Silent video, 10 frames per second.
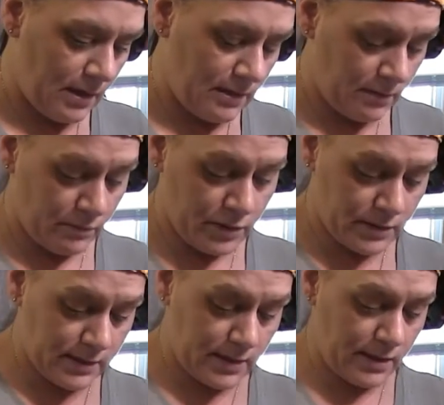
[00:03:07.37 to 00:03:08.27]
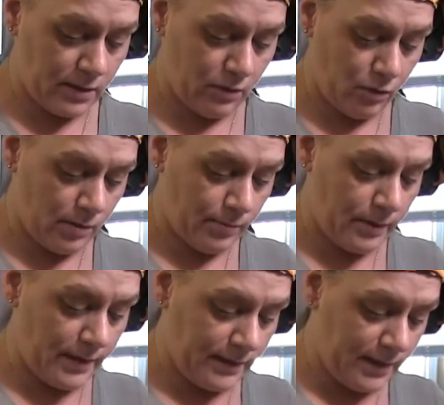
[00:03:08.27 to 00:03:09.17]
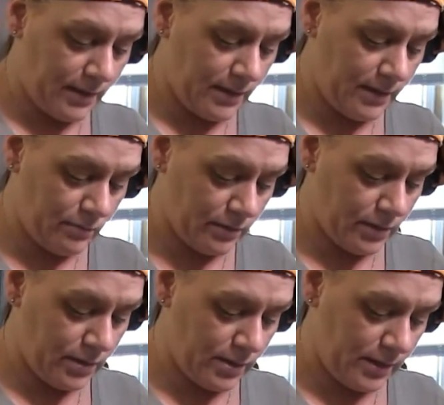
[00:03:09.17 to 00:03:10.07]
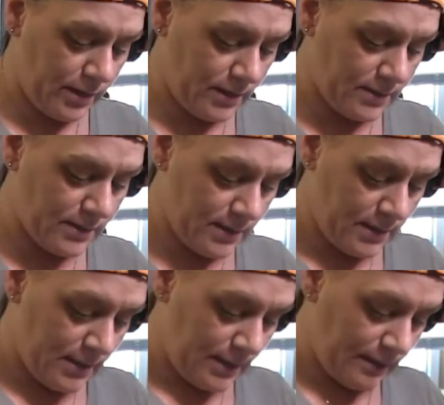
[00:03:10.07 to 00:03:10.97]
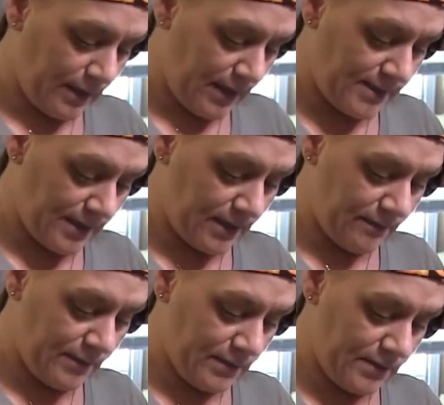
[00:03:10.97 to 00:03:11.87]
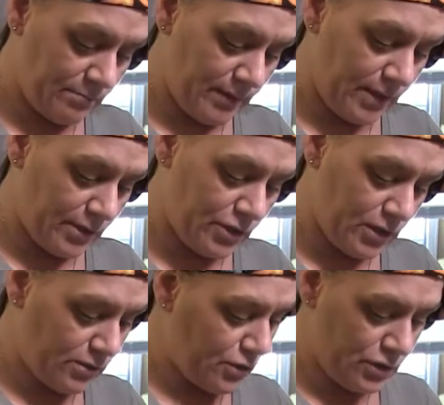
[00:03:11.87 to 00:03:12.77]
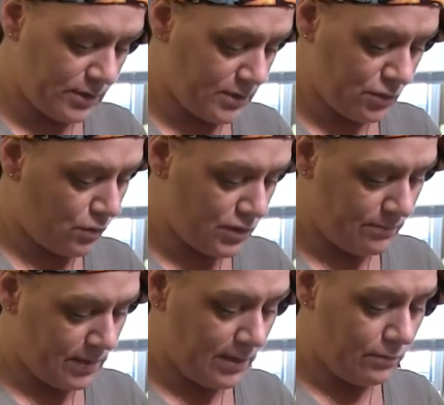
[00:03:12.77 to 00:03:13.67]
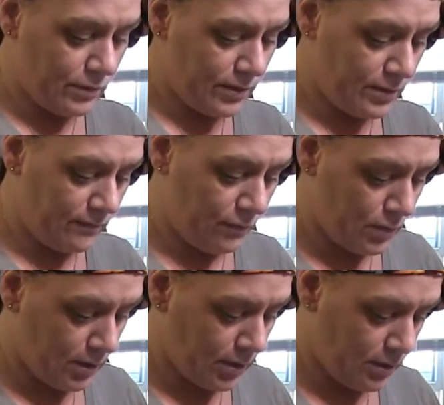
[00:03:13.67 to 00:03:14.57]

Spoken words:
And then we're just going to incorporate that in with our cookies. Like I said, if there's some bigger chunks, just squish them down with your fork.